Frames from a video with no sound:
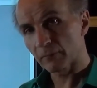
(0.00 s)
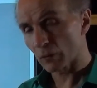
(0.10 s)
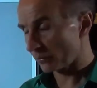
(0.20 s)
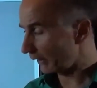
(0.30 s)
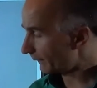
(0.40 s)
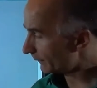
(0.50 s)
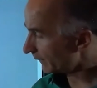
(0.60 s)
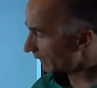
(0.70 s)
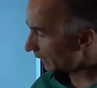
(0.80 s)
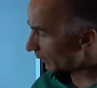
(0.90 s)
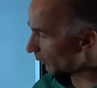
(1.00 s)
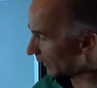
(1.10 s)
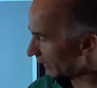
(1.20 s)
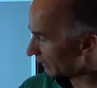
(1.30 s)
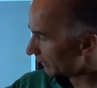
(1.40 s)
Okay,
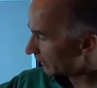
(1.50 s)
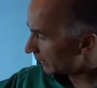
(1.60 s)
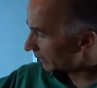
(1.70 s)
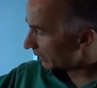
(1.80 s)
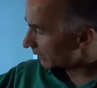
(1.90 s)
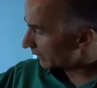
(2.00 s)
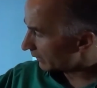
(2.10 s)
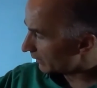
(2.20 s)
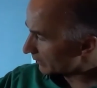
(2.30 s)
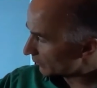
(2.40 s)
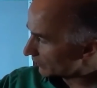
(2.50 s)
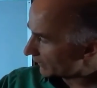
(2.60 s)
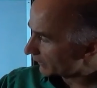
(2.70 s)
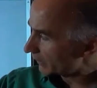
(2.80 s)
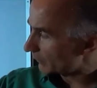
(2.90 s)
Well, this looks
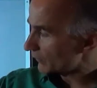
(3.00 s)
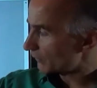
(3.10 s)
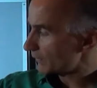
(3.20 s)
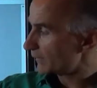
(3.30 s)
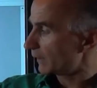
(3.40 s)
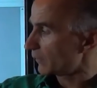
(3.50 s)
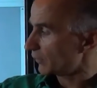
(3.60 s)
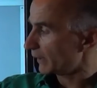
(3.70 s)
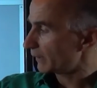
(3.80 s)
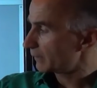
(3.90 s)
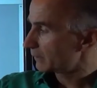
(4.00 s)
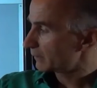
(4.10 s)
like a common source stage, right?